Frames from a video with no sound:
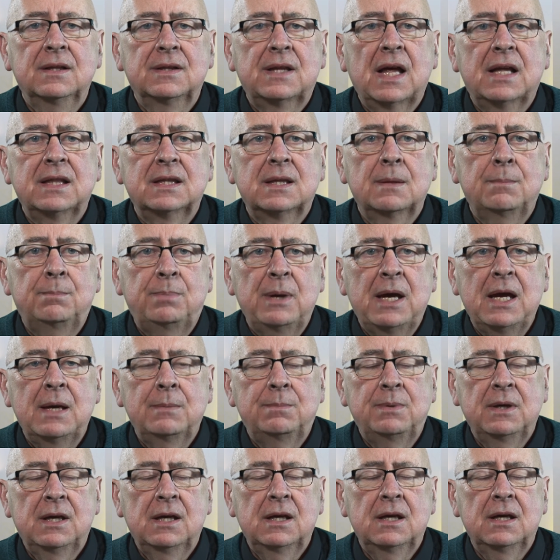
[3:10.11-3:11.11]
than the
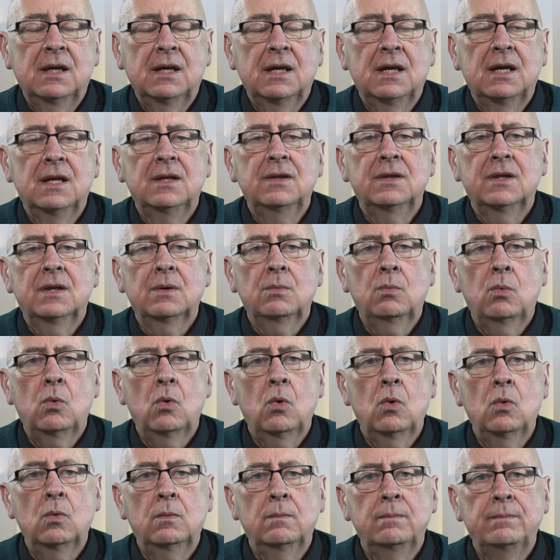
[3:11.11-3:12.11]
baby in the
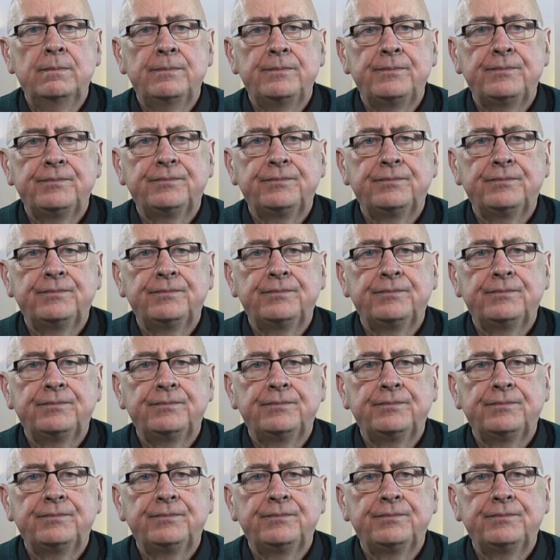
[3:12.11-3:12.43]
womb?